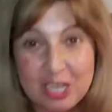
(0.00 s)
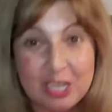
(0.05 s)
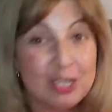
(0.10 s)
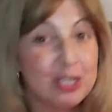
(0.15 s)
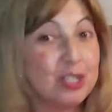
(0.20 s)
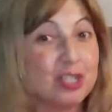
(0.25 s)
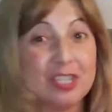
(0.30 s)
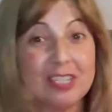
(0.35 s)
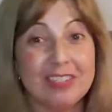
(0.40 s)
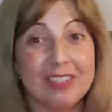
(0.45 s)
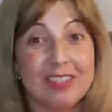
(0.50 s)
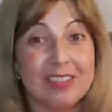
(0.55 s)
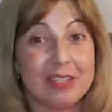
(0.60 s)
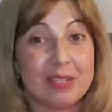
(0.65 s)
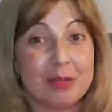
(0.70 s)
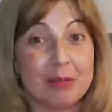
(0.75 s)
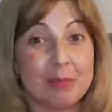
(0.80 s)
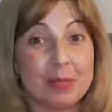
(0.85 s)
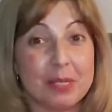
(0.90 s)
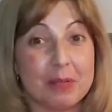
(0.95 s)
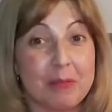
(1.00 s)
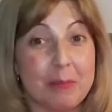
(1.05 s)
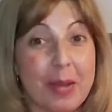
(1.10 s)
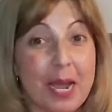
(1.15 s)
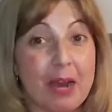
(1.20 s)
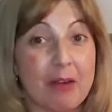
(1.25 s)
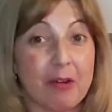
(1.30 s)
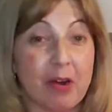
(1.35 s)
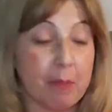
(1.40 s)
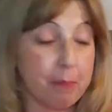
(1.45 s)
Just a little bit of
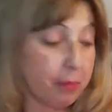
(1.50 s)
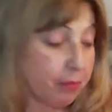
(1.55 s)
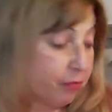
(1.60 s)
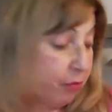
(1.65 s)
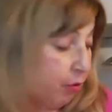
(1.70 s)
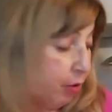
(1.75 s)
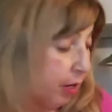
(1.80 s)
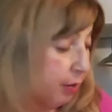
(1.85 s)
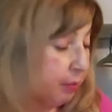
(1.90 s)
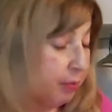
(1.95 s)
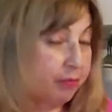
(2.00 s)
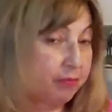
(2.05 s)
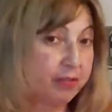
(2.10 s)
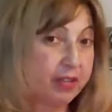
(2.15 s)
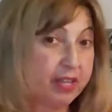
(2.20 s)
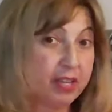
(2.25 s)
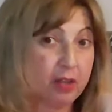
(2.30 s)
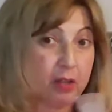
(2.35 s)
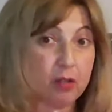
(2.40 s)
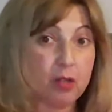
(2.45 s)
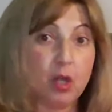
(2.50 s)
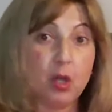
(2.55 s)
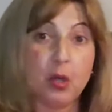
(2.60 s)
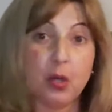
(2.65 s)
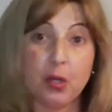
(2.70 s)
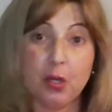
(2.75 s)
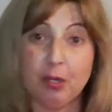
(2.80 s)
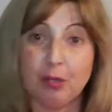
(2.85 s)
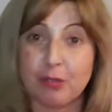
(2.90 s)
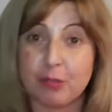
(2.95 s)
background before I reveal
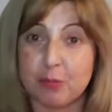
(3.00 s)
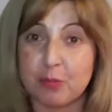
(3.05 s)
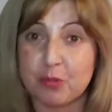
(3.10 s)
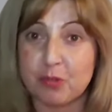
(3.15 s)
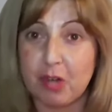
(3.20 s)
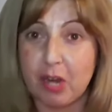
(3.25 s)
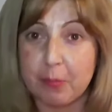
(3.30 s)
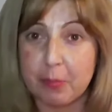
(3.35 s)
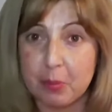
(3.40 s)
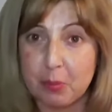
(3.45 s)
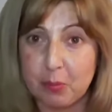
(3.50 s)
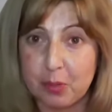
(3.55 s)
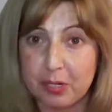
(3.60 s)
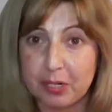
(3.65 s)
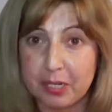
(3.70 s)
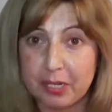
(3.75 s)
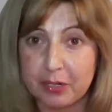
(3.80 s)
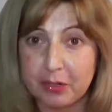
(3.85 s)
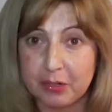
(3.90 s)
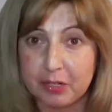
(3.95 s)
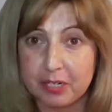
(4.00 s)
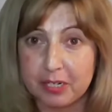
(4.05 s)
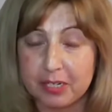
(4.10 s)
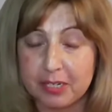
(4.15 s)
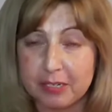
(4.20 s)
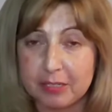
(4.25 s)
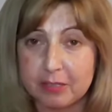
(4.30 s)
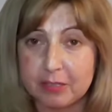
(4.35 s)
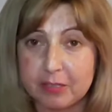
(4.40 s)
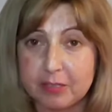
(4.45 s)
who subscriber 100
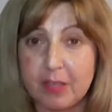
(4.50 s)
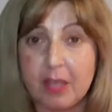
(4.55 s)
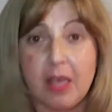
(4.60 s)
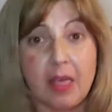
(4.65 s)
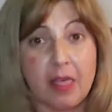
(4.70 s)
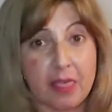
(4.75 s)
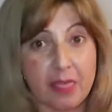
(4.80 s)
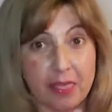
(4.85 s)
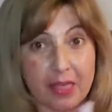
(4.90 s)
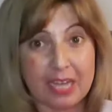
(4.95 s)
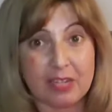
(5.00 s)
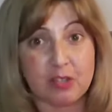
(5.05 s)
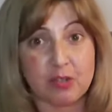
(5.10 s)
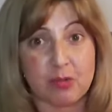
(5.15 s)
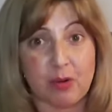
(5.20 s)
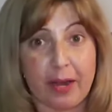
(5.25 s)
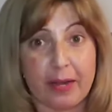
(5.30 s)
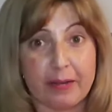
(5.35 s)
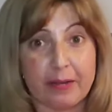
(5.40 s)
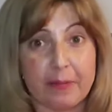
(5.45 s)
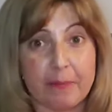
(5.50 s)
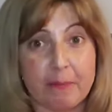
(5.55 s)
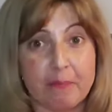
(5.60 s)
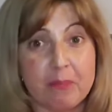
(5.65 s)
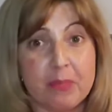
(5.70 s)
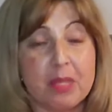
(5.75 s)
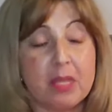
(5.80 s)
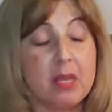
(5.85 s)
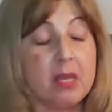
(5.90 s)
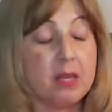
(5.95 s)
is. That's right.
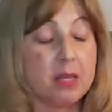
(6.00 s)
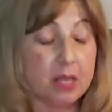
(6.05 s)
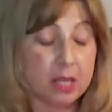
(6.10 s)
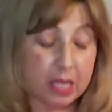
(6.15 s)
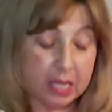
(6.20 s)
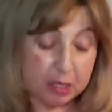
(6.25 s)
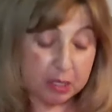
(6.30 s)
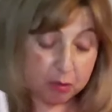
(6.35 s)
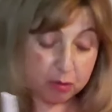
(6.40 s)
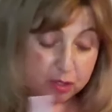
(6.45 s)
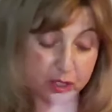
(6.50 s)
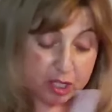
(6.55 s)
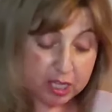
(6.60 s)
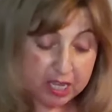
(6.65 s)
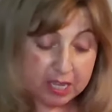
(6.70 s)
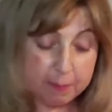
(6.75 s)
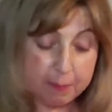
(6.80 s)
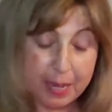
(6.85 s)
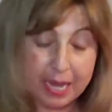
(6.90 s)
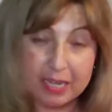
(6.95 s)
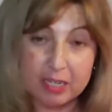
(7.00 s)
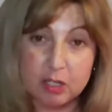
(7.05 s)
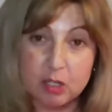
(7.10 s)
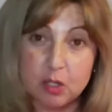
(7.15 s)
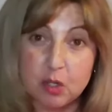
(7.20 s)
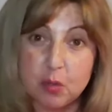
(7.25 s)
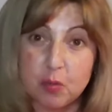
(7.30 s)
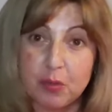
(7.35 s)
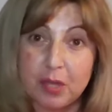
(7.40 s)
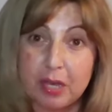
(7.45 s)
You see, back in
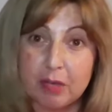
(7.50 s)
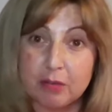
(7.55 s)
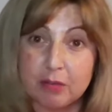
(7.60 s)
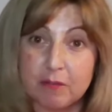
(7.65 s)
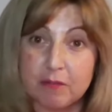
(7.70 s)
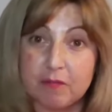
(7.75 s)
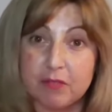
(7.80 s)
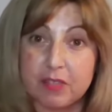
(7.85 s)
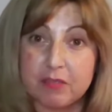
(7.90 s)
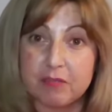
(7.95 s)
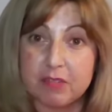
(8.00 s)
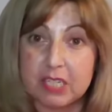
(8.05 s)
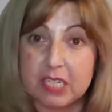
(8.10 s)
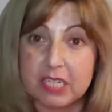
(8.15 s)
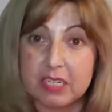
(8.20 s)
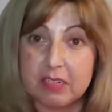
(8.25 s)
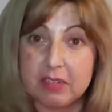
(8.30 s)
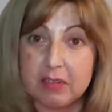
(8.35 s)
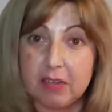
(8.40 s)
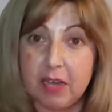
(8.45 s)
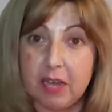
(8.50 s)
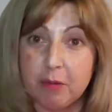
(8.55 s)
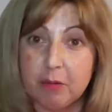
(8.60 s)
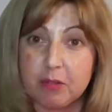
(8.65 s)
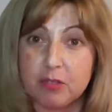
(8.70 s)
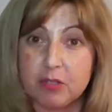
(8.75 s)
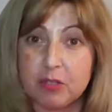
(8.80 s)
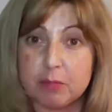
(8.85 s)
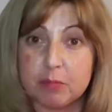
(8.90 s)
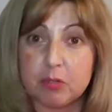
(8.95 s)
2015, I
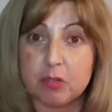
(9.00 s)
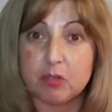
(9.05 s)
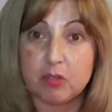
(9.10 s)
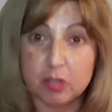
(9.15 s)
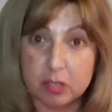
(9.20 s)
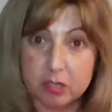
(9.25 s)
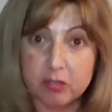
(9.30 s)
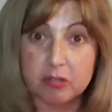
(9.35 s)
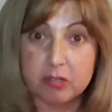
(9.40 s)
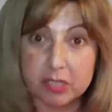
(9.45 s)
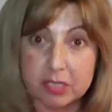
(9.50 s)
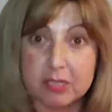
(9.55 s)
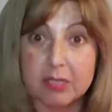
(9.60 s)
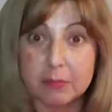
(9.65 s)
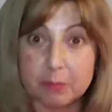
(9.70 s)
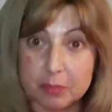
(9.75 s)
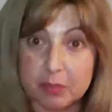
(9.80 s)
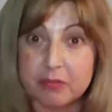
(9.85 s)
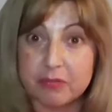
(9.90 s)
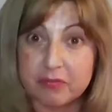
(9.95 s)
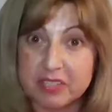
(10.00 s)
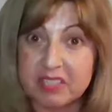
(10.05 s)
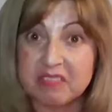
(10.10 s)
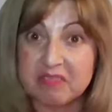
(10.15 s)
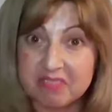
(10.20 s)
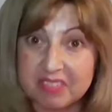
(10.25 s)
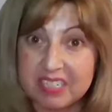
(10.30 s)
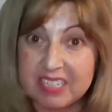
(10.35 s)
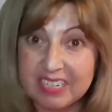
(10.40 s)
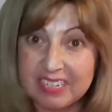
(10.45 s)
was up to surgery number
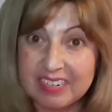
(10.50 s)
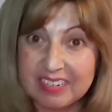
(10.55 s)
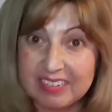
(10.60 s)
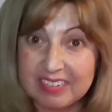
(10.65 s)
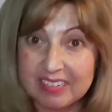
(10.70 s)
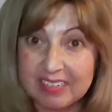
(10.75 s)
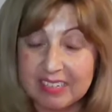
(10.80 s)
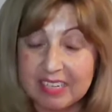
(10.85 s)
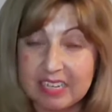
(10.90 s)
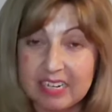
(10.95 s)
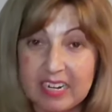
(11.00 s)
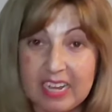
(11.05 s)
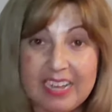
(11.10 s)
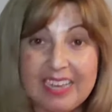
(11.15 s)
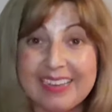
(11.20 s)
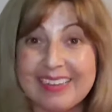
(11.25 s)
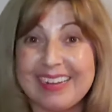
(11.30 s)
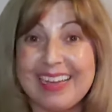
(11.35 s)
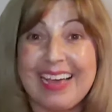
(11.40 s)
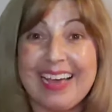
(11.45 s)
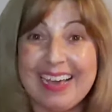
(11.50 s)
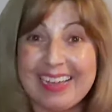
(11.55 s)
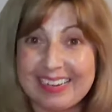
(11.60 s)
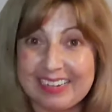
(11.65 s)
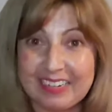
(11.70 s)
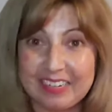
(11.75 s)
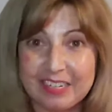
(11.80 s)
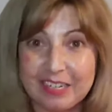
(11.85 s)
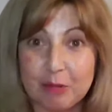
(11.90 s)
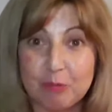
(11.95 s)
15, and I had had
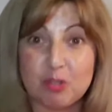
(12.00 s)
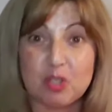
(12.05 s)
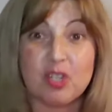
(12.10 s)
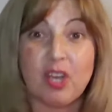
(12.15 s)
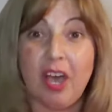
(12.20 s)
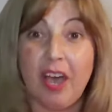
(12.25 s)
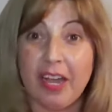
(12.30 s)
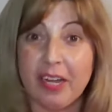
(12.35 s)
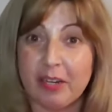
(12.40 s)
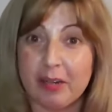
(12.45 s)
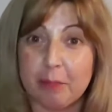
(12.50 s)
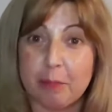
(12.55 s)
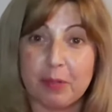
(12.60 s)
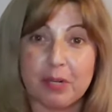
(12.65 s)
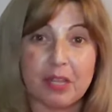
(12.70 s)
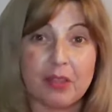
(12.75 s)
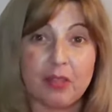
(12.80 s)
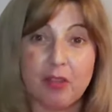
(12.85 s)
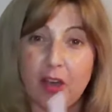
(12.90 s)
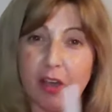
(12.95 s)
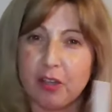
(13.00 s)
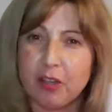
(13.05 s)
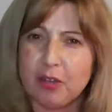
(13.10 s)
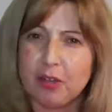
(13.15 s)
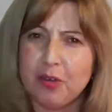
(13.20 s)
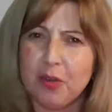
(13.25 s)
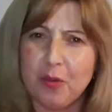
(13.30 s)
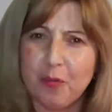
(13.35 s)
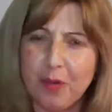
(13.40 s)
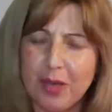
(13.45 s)
it, and I was tired, but I thought, you
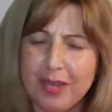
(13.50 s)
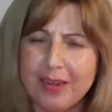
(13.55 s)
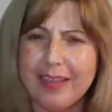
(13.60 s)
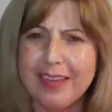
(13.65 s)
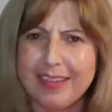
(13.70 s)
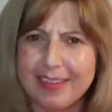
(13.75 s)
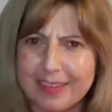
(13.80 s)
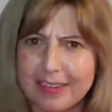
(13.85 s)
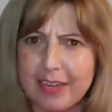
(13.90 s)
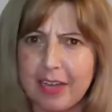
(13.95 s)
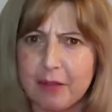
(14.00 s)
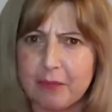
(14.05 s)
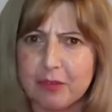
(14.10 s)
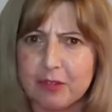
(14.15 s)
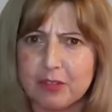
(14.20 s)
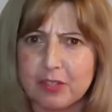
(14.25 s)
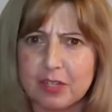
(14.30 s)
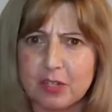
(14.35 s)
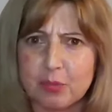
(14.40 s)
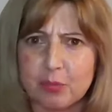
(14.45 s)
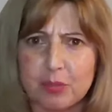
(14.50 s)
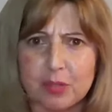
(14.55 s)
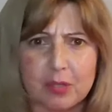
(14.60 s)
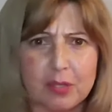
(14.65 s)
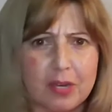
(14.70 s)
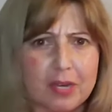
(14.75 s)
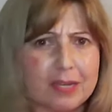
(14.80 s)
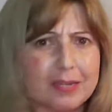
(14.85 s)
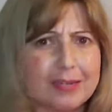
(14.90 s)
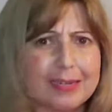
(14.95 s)
know what? I had a conversation with
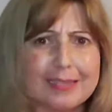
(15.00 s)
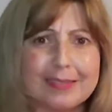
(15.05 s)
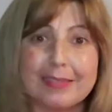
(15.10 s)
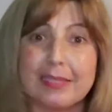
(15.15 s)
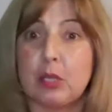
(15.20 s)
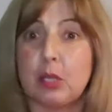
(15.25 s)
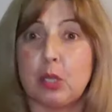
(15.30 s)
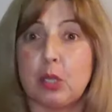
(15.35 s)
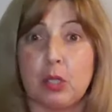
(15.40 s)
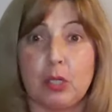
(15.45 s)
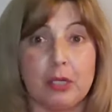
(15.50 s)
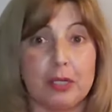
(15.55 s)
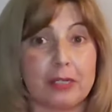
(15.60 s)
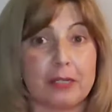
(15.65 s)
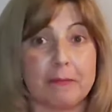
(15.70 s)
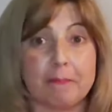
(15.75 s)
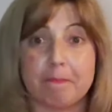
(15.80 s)
God, and I said, look,